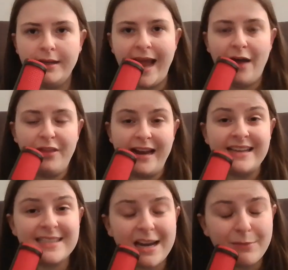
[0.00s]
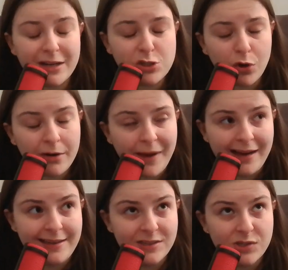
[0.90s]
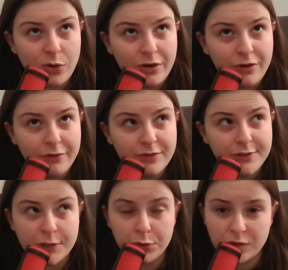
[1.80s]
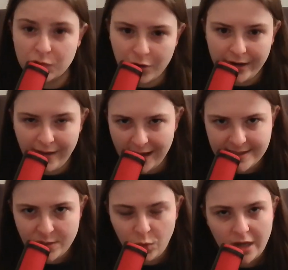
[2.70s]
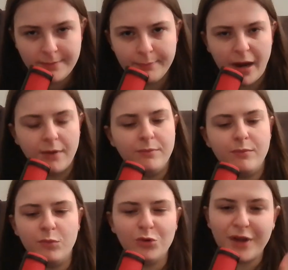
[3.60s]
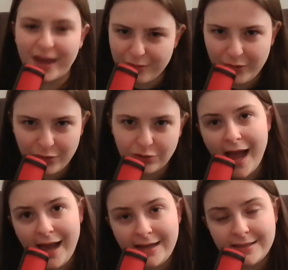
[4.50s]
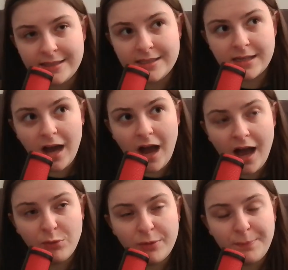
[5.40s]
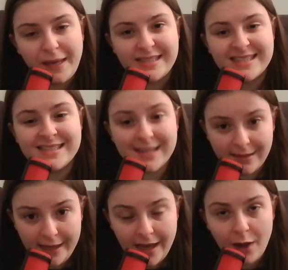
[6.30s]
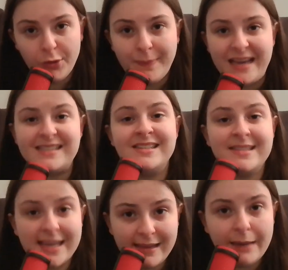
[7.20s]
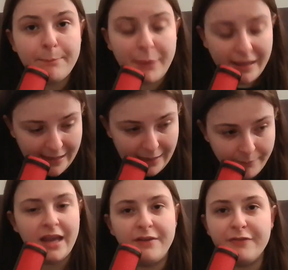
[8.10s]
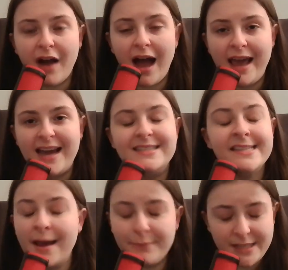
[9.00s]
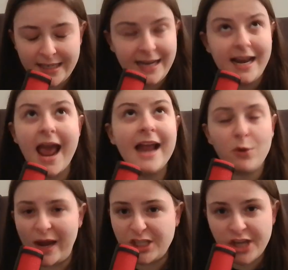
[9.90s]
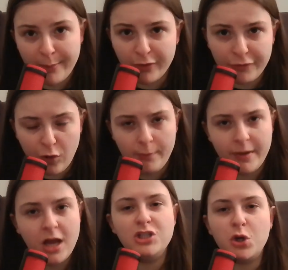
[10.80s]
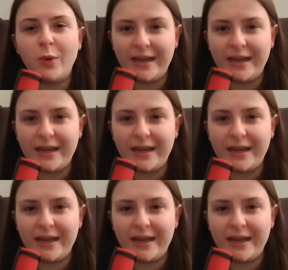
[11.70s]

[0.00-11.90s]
Now, the next thing I'm going to talk about is sort of two storylines in one, but we'll get through it all. And I would be silly. I would be a silly Billy if I attempted in any way, shape, or form to